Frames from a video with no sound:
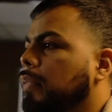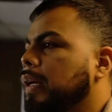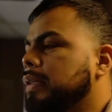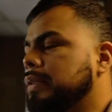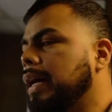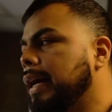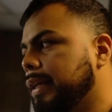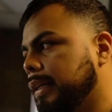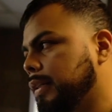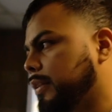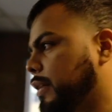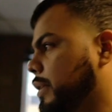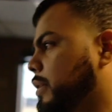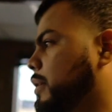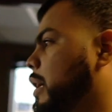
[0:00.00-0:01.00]
It's not easy.
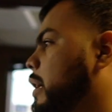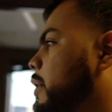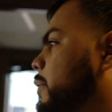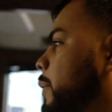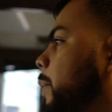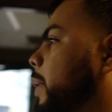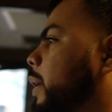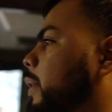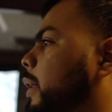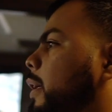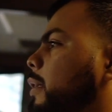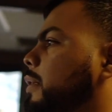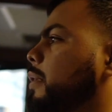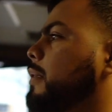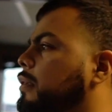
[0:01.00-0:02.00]
It's everybody thinks it's